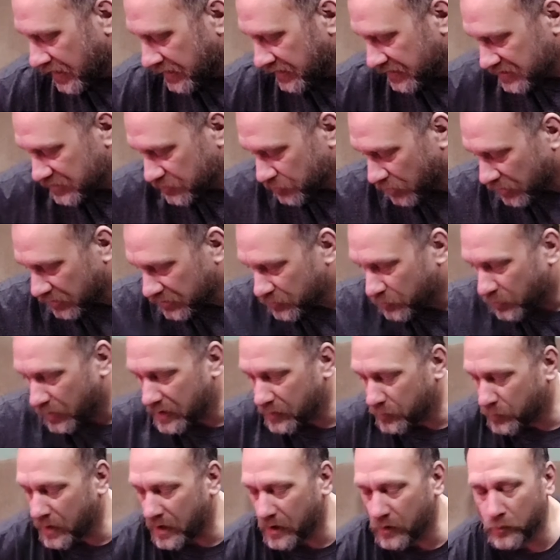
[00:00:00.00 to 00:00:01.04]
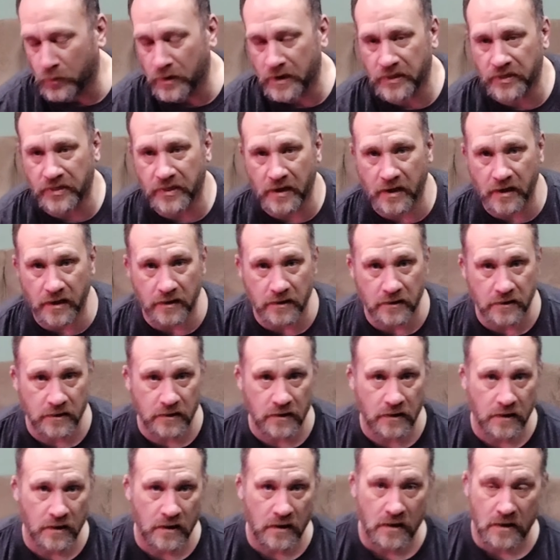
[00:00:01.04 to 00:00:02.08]
this worked quite well with
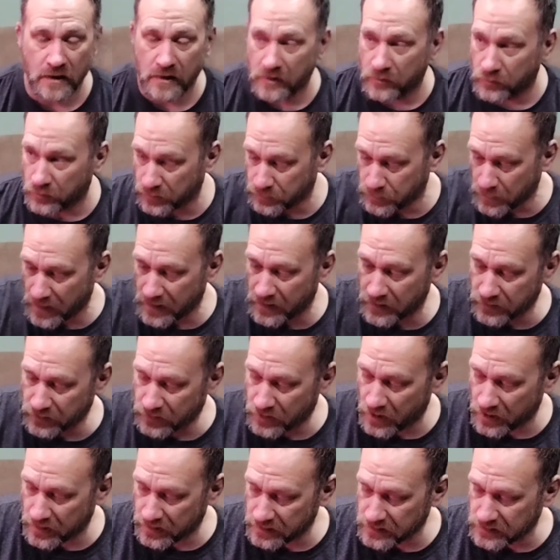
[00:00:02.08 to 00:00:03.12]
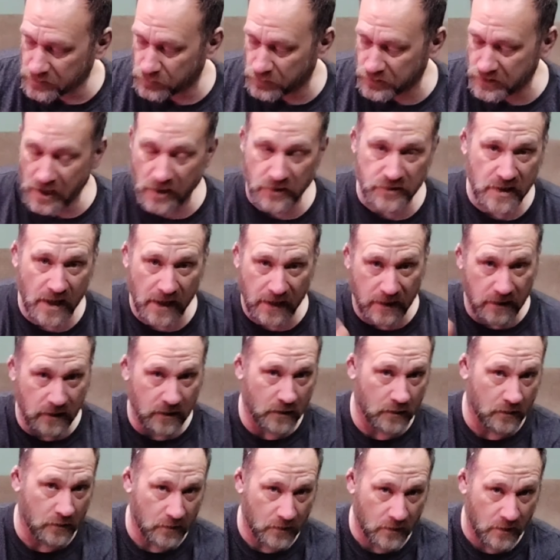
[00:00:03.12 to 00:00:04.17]
my other cuttings, which I'll take
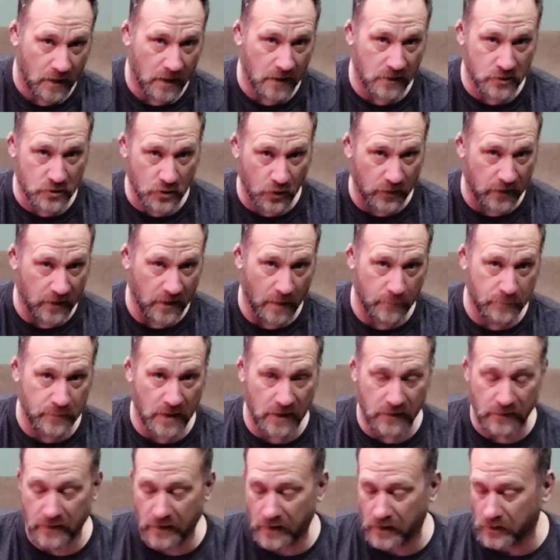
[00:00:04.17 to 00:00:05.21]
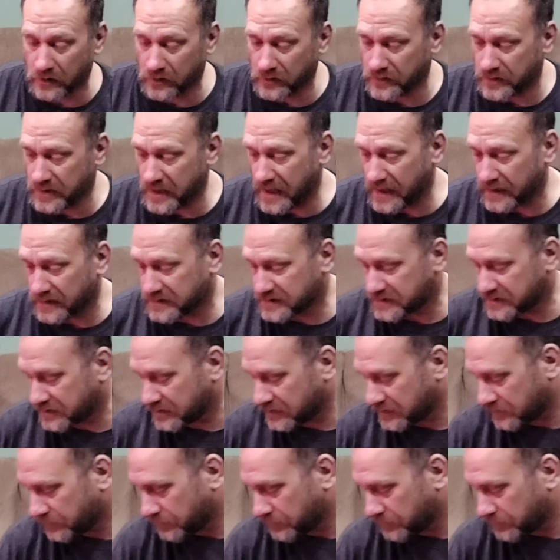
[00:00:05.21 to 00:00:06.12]
you and show you an update there next.